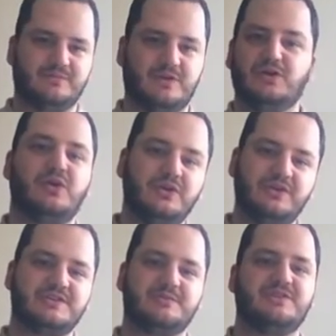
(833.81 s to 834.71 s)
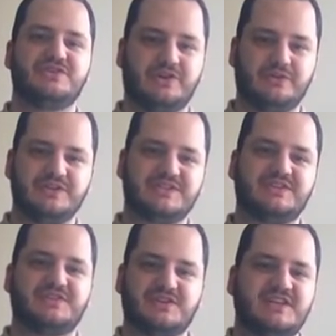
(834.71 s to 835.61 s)
colonialism in general is
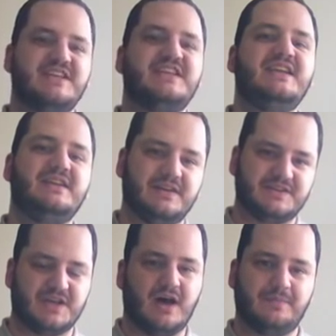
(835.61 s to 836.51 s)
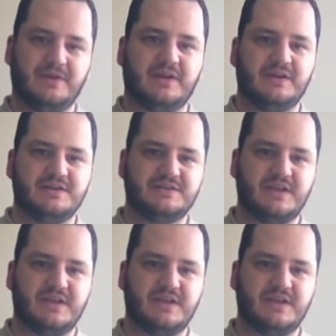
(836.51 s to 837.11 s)
such a heated topic, and